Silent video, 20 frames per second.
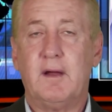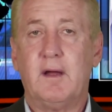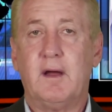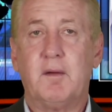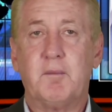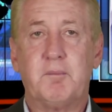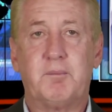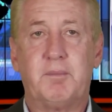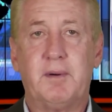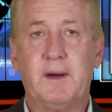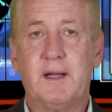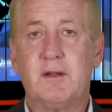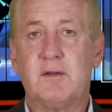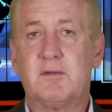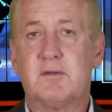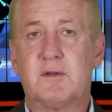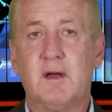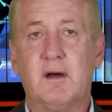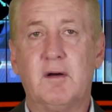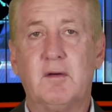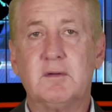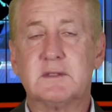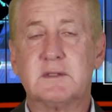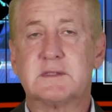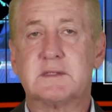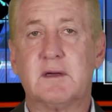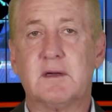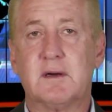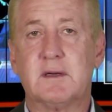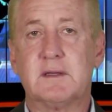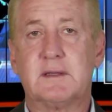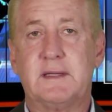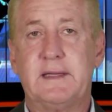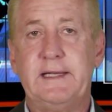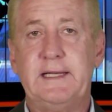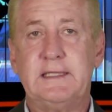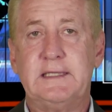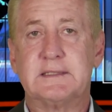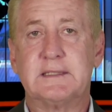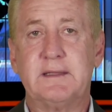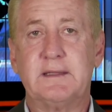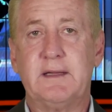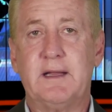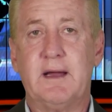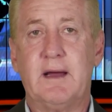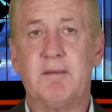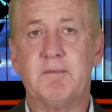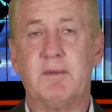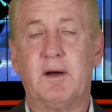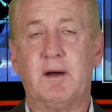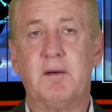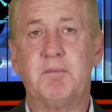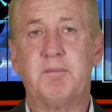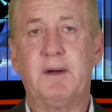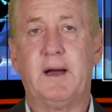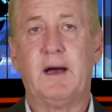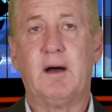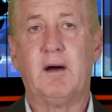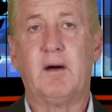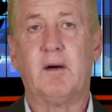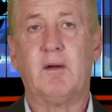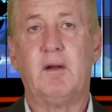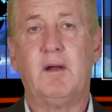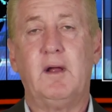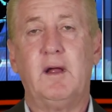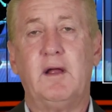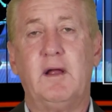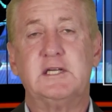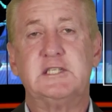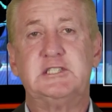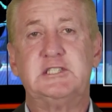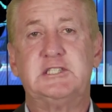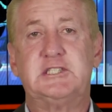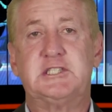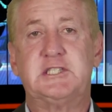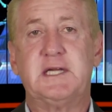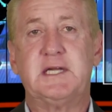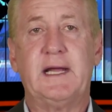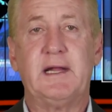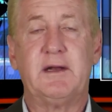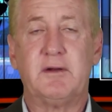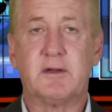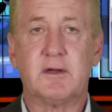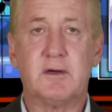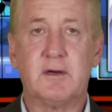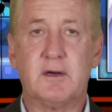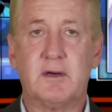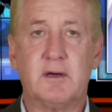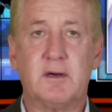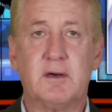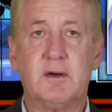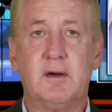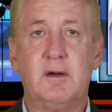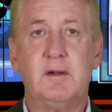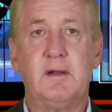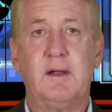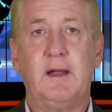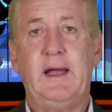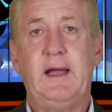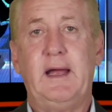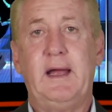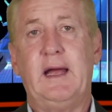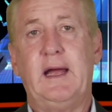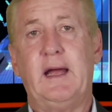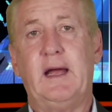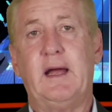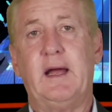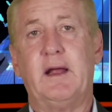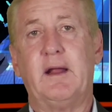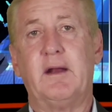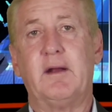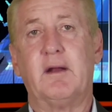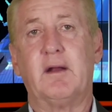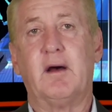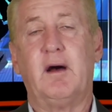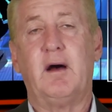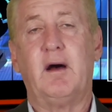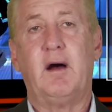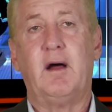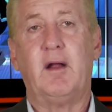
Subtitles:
but don't start teaching them about gender and